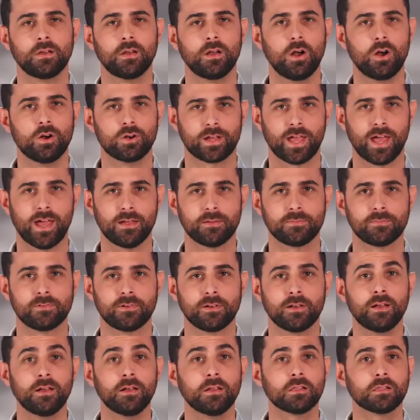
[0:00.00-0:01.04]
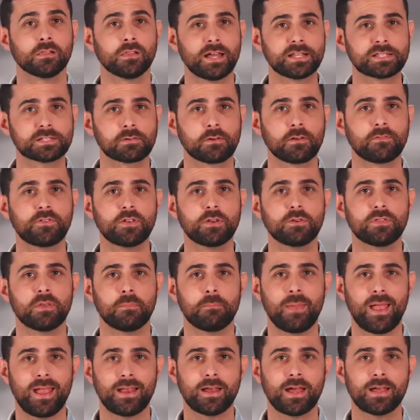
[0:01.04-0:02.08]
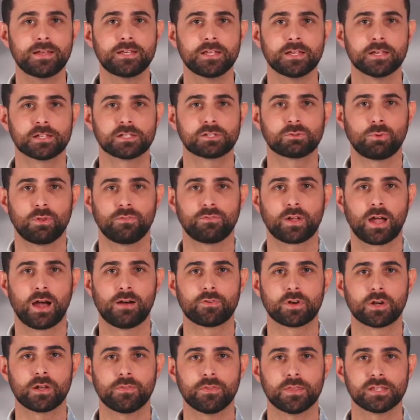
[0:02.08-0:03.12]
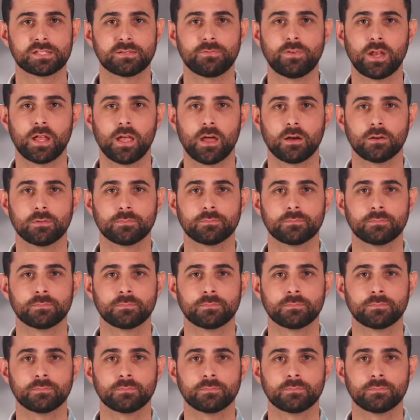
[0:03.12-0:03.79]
Okay, let's review the main ideas we've covered in this video.